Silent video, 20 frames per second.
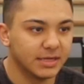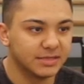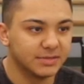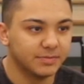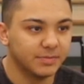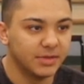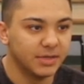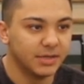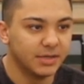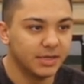as
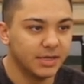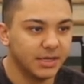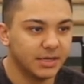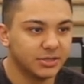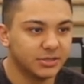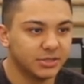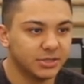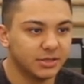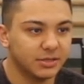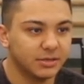
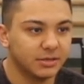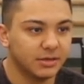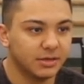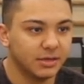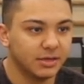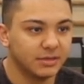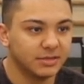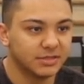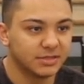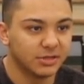mediation
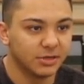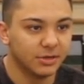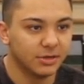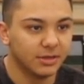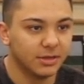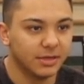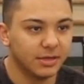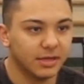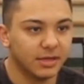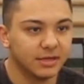and
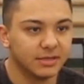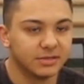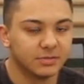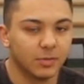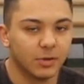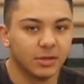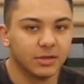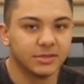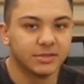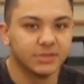certainly as
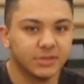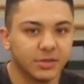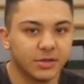well as